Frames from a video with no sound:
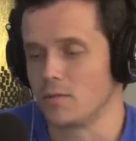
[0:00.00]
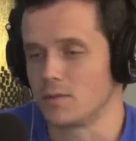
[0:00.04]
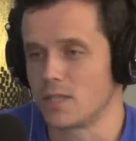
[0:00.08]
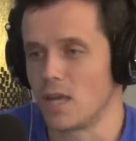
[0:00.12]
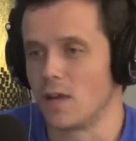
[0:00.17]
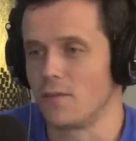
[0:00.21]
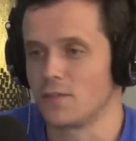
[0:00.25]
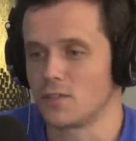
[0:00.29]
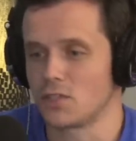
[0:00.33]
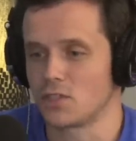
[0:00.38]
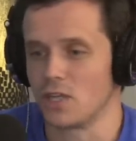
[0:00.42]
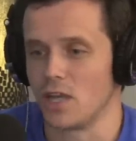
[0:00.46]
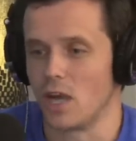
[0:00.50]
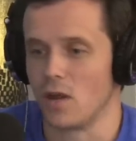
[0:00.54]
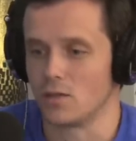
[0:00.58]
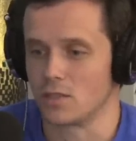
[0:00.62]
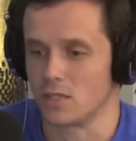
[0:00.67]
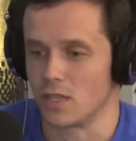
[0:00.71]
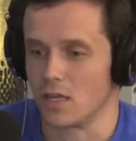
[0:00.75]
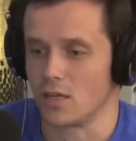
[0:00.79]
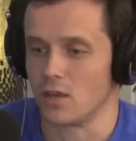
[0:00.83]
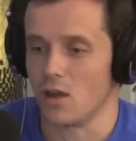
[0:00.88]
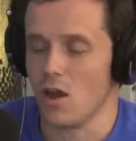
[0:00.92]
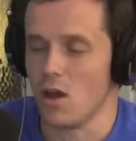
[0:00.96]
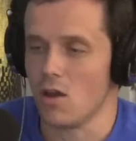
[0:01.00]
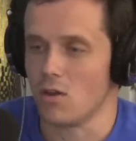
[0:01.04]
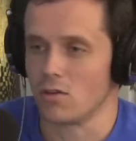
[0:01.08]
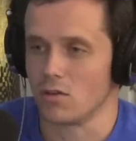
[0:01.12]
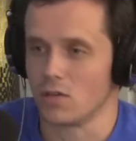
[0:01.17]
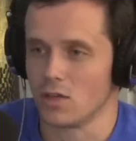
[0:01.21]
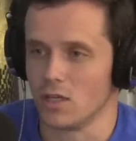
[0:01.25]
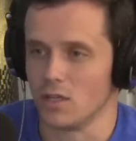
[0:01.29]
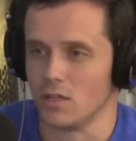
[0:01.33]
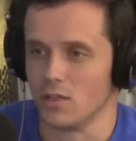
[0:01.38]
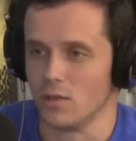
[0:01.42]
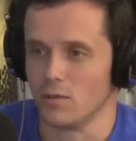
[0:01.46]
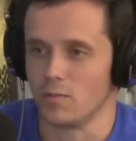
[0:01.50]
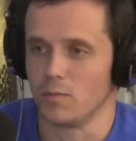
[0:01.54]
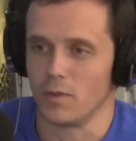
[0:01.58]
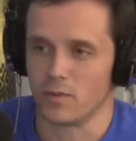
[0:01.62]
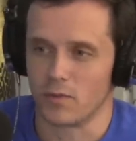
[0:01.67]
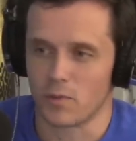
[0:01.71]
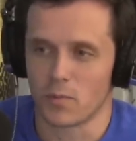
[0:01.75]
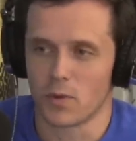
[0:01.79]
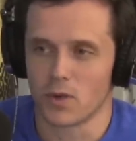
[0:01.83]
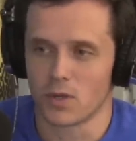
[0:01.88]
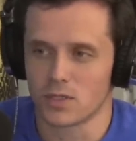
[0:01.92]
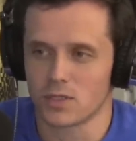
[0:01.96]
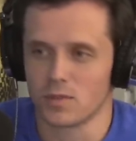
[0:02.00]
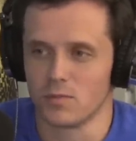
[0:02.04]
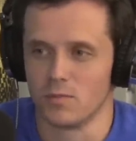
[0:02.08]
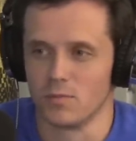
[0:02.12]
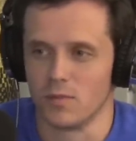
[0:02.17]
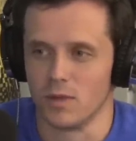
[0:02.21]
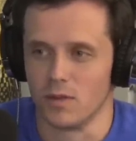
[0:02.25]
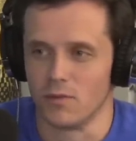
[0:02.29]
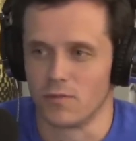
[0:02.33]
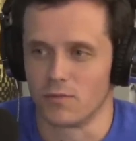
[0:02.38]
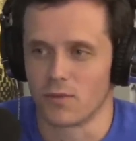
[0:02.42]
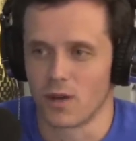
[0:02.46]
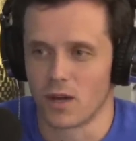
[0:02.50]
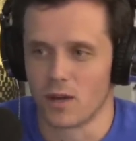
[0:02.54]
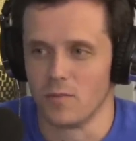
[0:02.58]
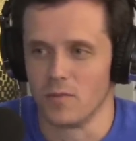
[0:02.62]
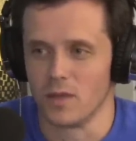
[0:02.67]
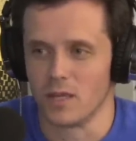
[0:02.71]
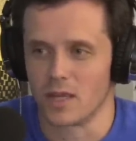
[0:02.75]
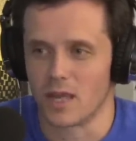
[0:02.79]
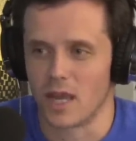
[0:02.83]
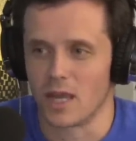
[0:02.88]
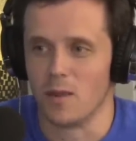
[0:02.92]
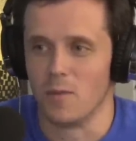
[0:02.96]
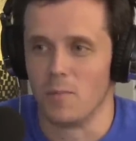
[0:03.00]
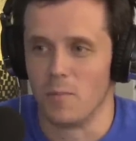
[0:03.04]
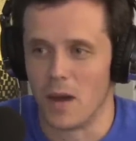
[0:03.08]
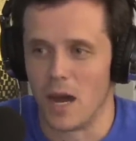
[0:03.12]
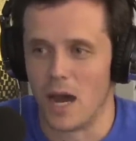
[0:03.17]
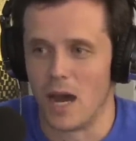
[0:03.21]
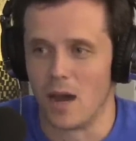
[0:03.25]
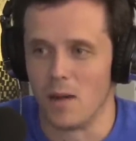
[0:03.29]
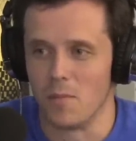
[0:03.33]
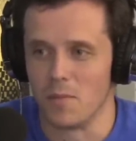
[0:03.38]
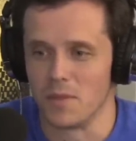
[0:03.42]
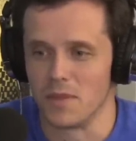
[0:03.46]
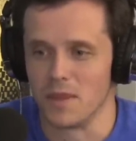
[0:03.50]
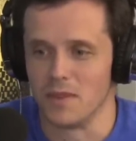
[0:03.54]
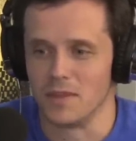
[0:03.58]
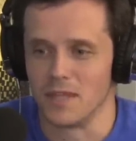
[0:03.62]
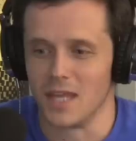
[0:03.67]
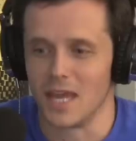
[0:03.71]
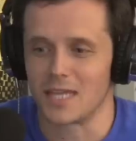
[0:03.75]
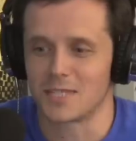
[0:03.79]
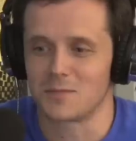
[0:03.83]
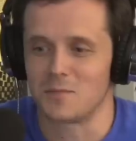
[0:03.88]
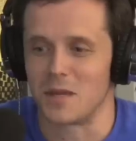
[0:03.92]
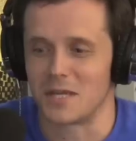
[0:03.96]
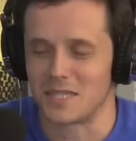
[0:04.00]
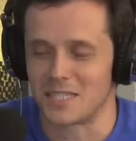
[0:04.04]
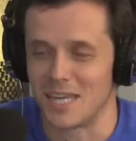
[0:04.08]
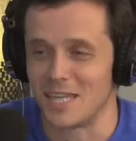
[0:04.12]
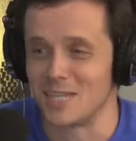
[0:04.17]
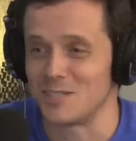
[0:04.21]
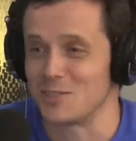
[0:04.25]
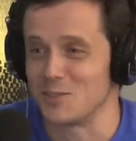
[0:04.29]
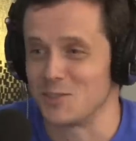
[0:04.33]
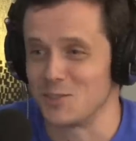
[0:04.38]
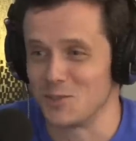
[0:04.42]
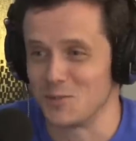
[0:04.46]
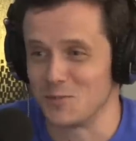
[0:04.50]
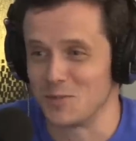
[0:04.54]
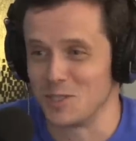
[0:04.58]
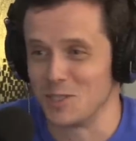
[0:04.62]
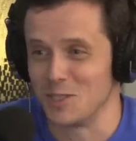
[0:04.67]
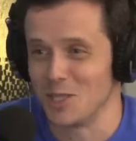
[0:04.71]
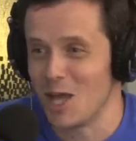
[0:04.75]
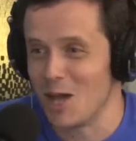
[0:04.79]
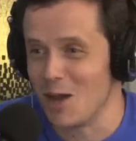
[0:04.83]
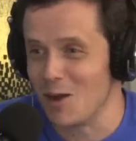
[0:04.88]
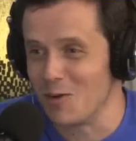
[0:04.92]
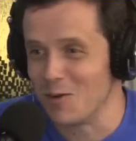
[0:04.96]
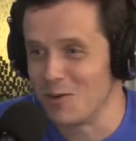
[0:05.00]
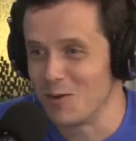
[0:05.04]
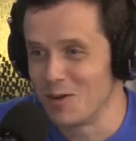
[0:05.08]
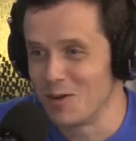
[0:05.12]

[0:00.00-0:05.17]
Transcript: Selfishly, I was like, "Oh, good. If the person in front of me kind of bombed, then the expectations will be low."